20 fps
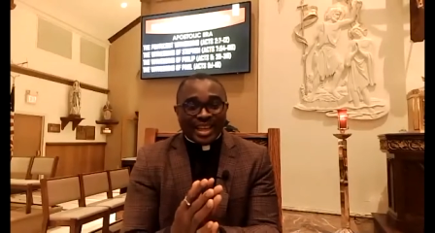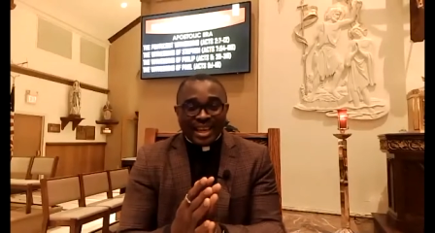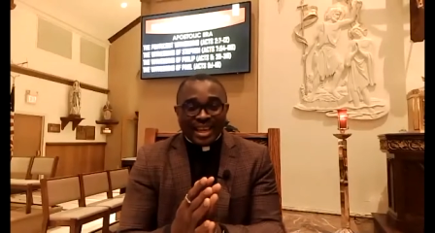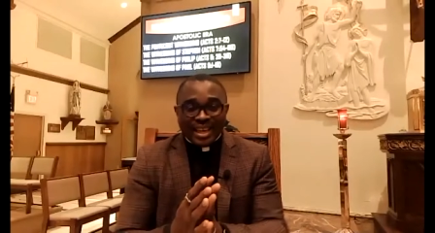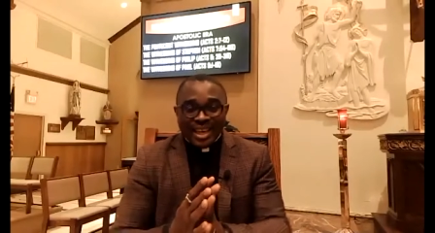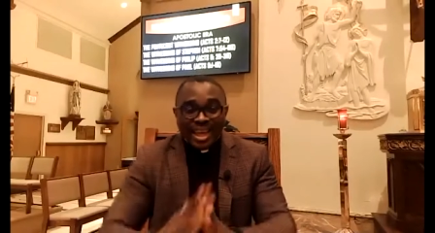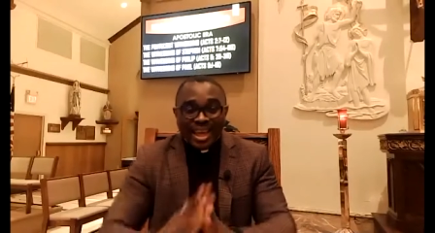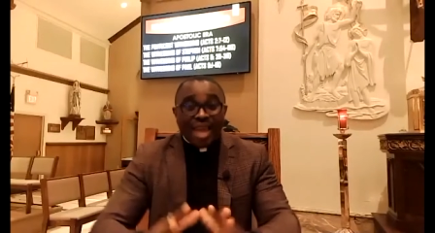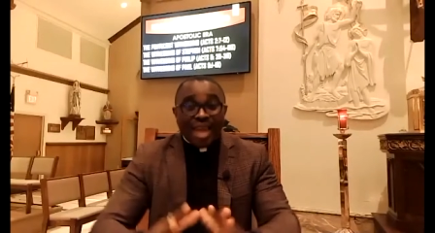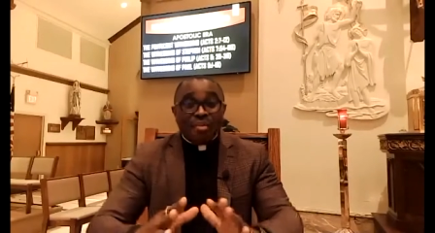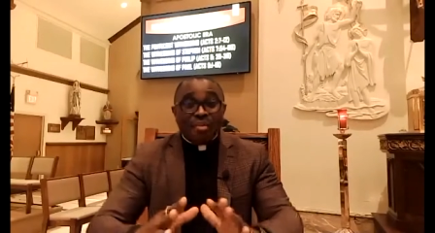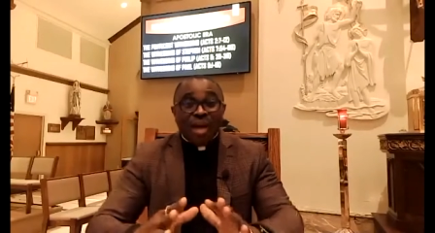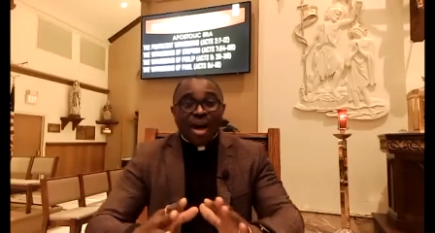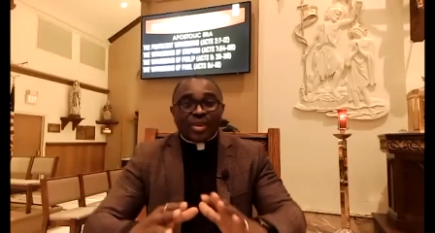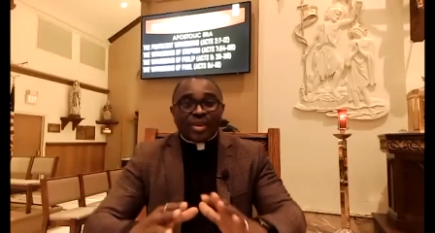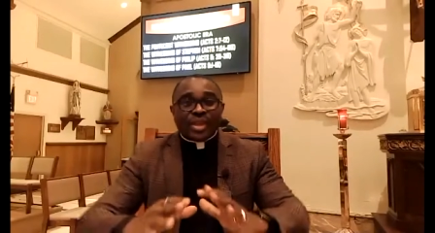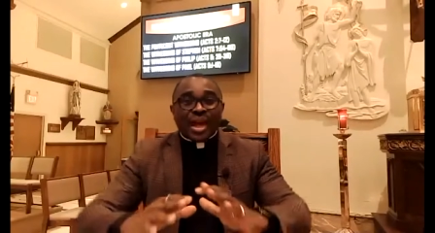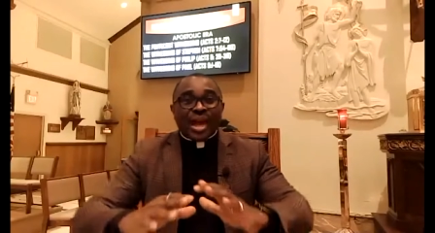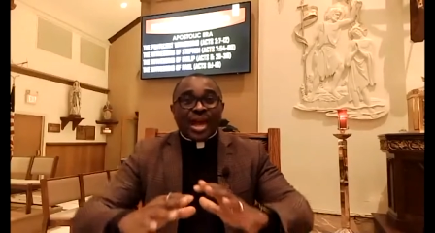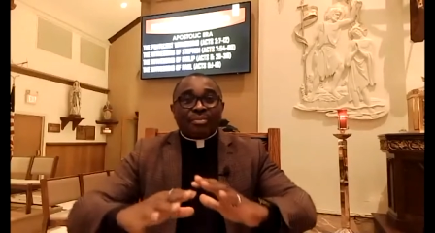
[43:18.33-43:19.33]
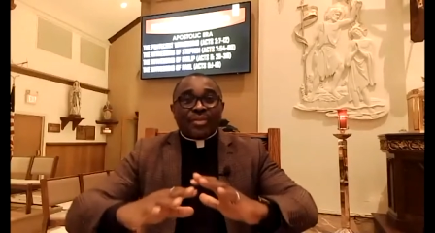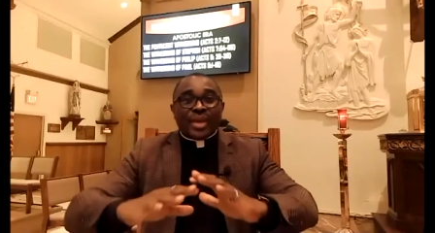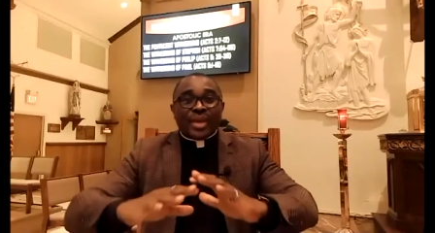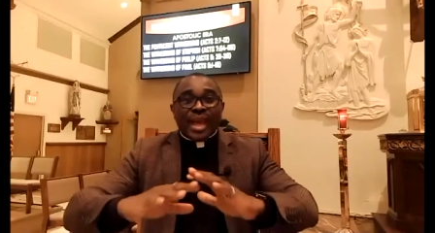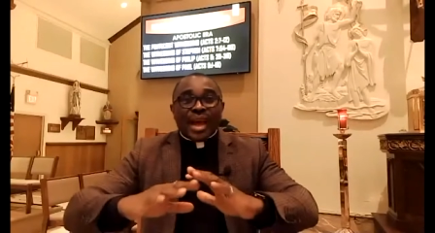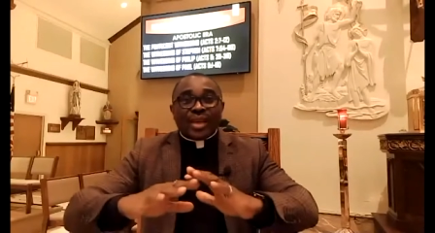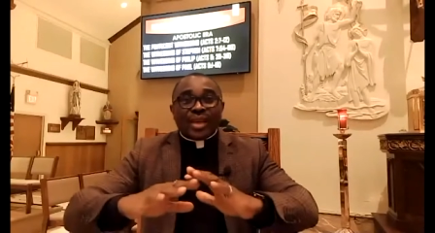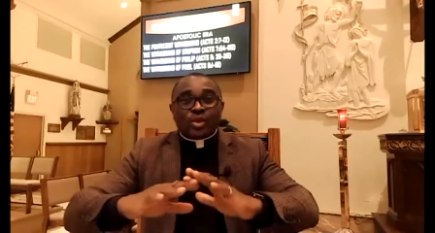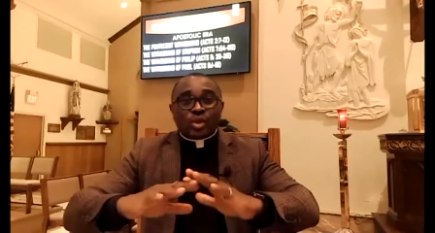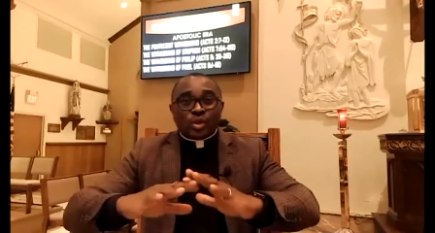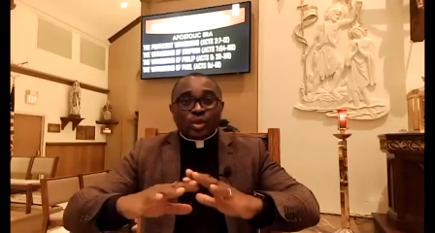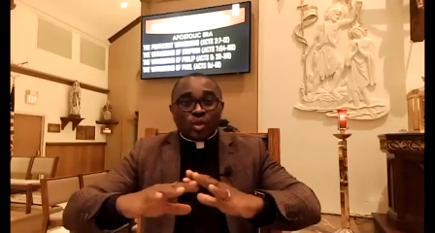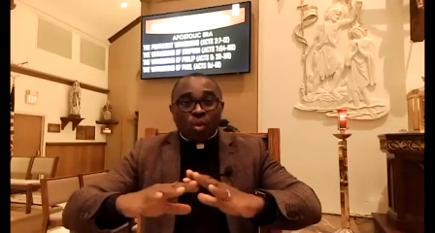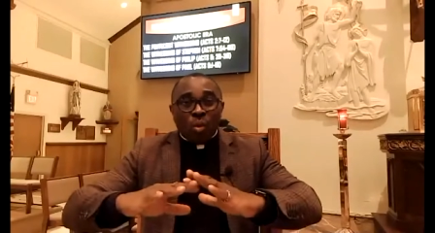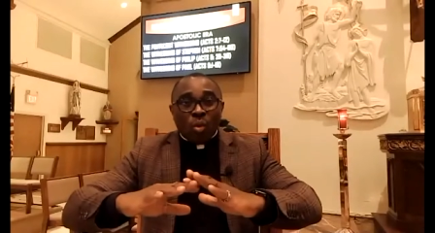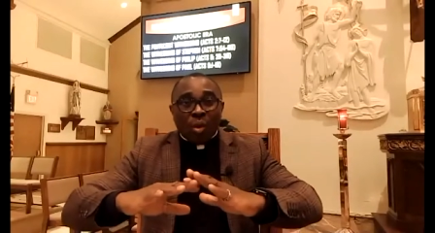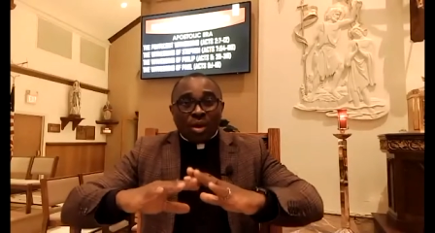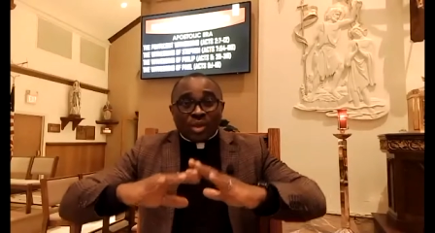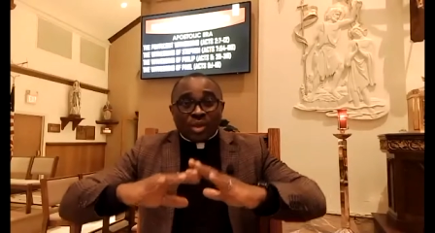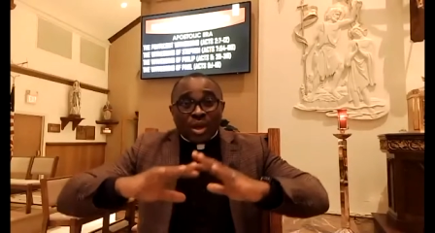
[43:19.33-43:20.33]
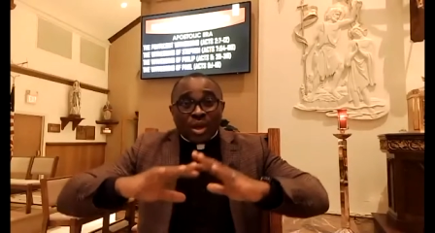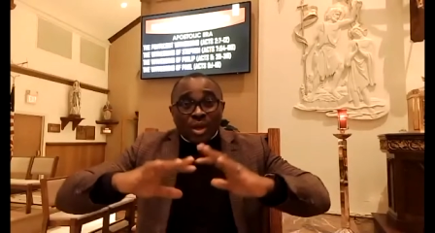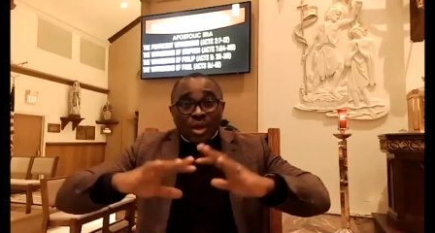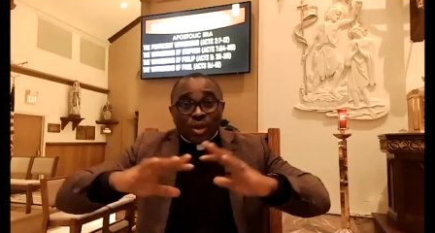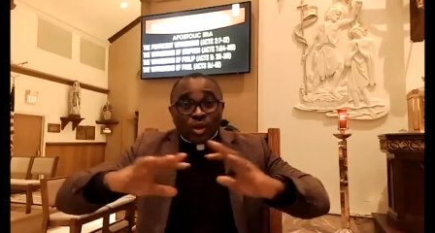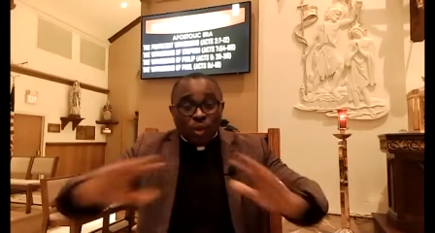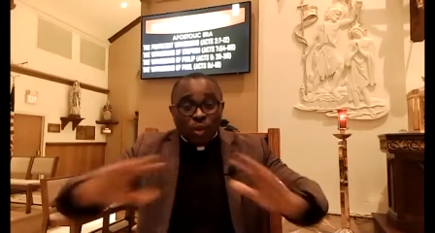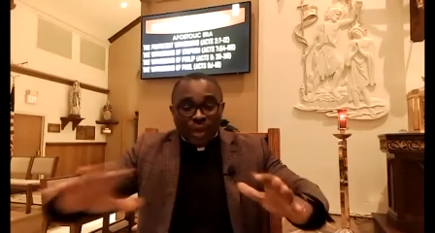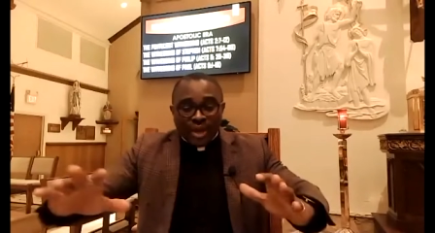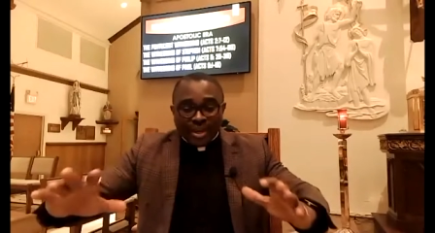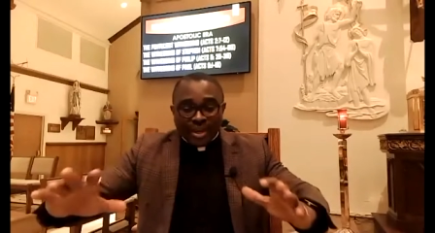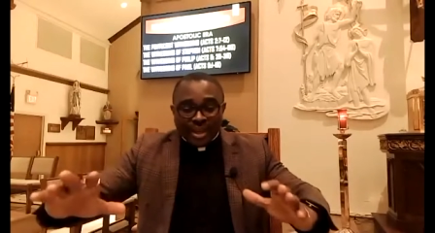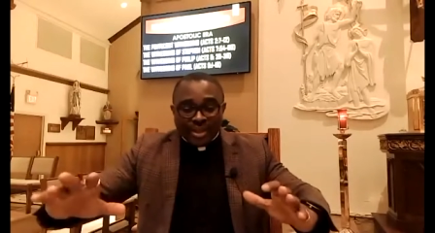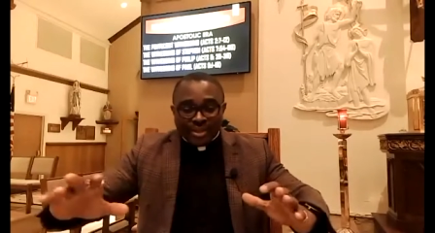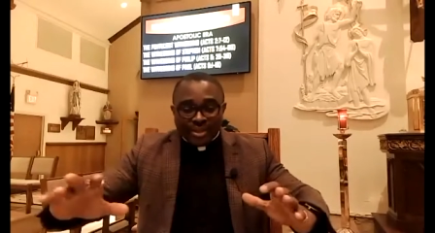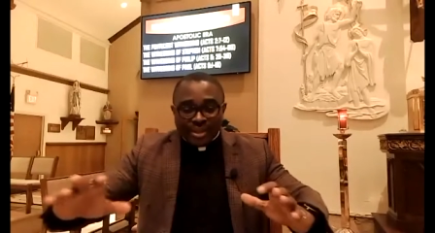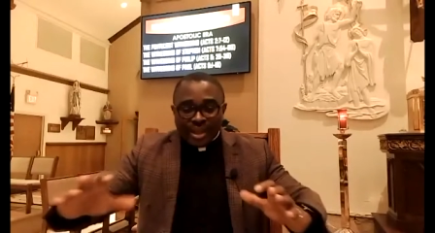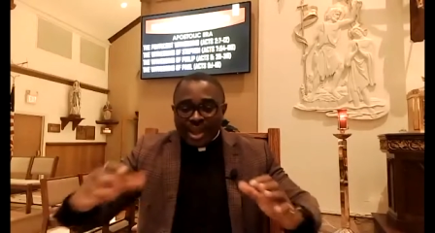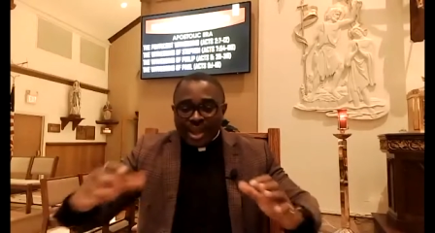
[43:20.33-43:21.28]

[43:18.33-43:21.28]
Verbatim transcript: They came out and began to do what? To witness.